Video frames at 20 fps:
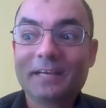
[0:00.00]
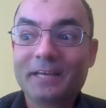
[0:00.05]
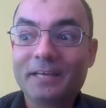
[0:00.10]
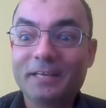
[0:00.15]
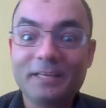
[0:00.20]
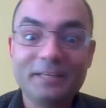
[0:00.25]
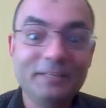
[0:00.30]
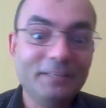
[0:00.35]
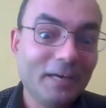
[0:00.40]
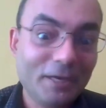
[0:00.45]

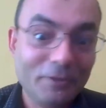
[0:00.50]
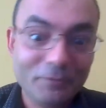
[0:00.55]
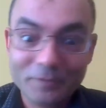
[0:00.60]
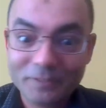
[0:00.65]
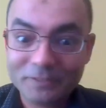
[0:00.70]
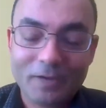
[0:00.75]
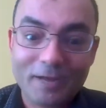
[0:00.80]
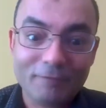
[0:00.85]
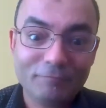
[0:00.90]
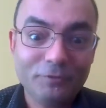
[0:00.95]
And now
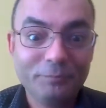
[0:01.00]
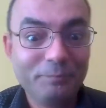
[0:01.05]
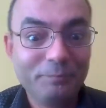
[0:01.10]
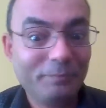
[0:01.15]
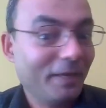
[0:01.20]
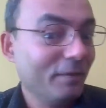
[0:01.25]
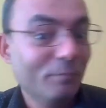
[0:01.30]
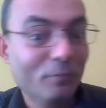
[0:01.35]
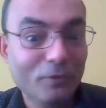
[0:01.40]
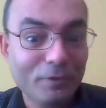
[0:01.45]
you have to
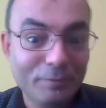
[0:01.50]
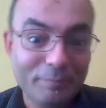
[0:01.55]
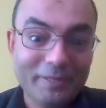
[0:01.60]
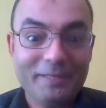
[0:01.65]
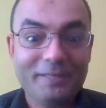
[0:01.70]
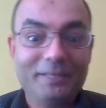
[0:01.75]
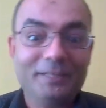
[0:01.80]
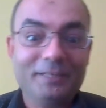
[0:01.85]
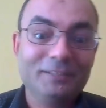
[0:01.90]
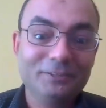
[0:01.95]
pay more
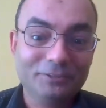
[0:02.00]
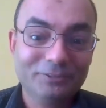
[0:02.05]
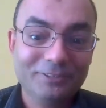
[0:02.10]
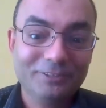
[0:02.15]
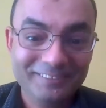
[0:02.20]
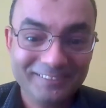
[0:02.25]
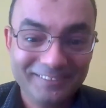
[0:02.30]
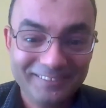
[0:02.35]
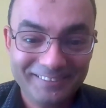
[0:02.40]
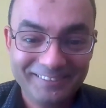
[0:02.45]
money to,
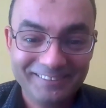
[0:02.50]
